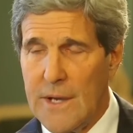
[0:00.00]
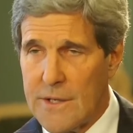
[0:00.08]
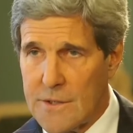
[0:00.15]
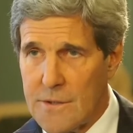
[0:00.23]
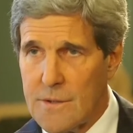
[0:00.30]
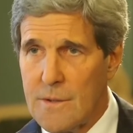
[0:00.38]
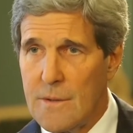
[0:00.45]

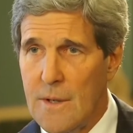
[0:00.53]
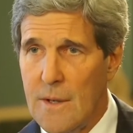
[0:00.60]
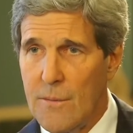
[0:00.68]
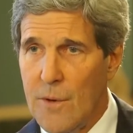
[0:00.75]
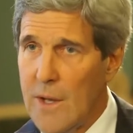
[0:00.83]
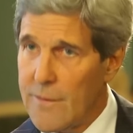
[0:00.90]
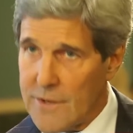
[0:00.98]
Yes, and
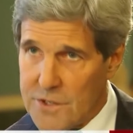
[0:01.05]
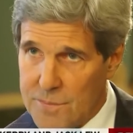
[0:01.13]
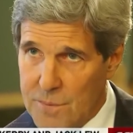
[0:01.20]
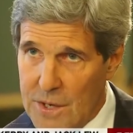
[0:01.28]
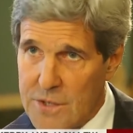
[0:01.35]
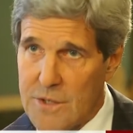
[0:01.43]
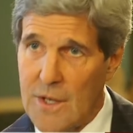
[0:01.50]
we have
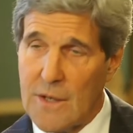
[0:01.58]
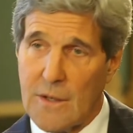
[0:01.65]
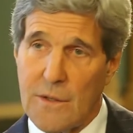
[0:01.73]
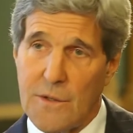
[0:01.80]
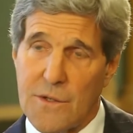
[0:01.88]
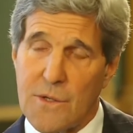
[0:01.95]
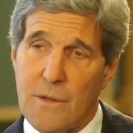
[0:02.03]
expressed that
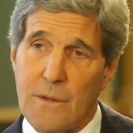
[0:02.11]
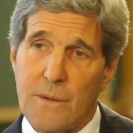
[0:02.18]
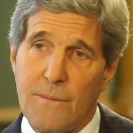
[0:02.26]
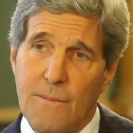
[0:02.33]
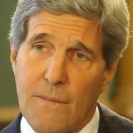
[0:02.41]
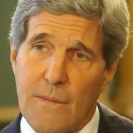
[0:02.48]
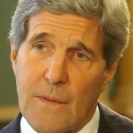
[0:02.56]
concern.
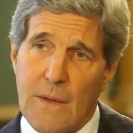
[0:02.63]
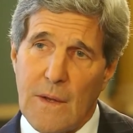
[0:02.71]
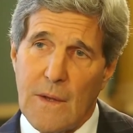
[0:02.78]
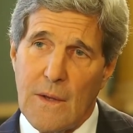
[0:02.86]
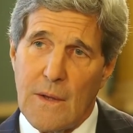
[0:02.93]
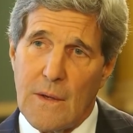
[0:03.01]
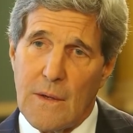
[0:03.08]

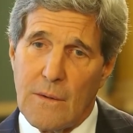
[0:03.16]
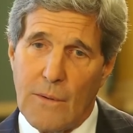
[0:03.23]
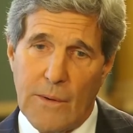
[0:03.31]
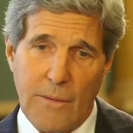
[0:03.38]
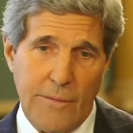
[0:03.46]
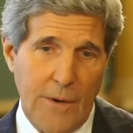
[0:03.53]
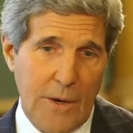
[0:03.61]
We
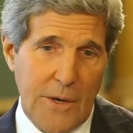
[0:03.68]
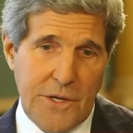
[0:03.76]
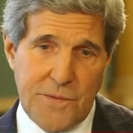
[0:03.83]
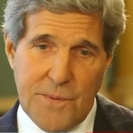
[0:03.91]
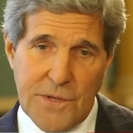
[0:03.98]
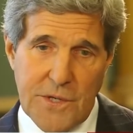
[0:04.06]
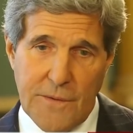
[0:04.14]
were very
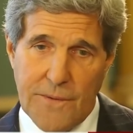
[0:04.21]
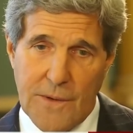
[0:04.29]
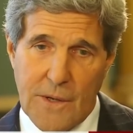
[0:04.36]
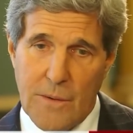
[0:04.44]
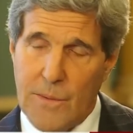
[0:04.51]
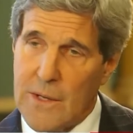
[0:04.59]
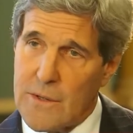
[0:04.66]

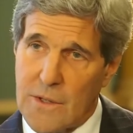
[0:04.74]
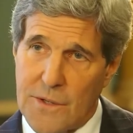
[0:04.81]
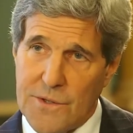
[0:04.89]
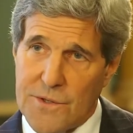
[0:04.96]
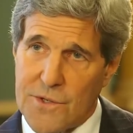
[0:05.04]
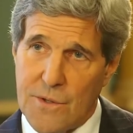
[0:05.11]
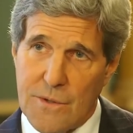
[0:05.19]
specific about the
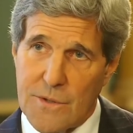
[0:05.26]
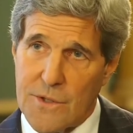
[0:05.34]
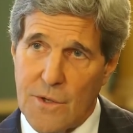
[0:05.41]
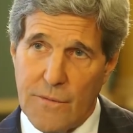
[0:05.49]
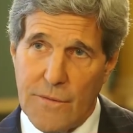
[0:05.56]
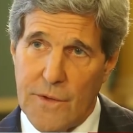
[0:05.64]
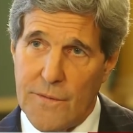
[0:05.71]
concerns
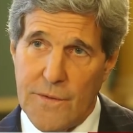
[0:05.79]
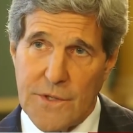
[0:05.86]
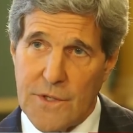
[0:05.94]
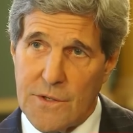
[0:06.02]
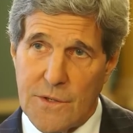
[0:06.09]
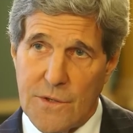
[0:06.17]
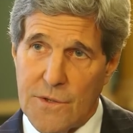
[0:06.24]
over the
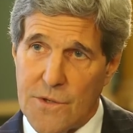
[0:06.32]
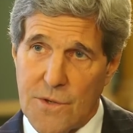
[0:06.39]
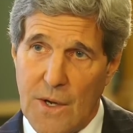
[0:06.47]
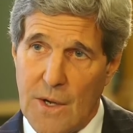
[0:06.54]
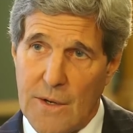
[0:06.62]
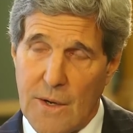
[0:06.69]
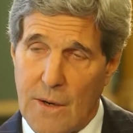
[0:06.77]
visit to the
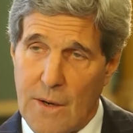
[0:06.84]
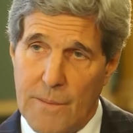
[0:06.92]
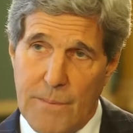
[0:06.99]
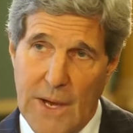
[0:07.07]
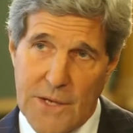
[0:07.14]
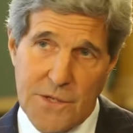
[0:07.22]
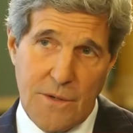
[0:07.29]
shrine. Our
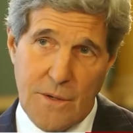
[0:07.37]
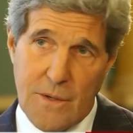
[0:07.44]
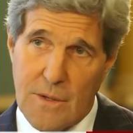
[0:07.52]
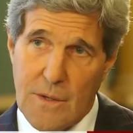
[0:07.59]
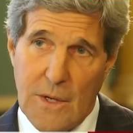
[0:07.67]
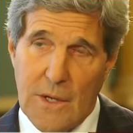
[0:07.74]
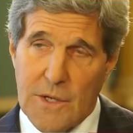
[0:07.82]

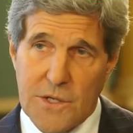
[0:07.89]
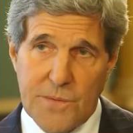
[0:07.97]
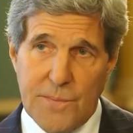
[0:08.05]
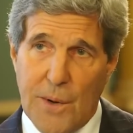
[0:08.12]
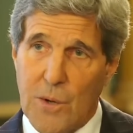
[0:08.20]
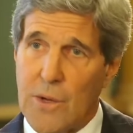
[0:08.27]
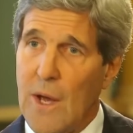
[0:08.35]
ambassador
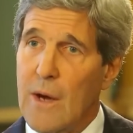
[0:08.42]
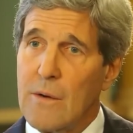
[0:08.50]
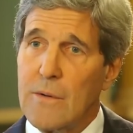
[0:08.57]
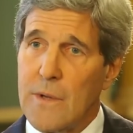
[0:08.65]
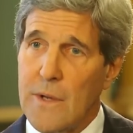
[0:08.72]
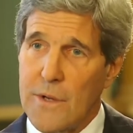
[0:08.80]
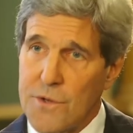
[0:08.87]
spoke
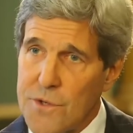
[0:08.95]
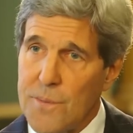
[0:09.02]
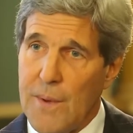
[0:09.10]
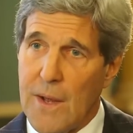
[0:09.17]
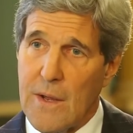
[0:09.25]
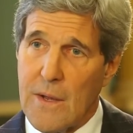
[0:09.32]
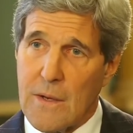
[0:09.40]
out in
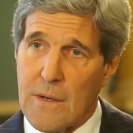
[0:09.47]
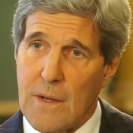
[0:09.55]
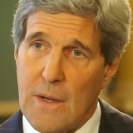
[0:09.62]
Japan,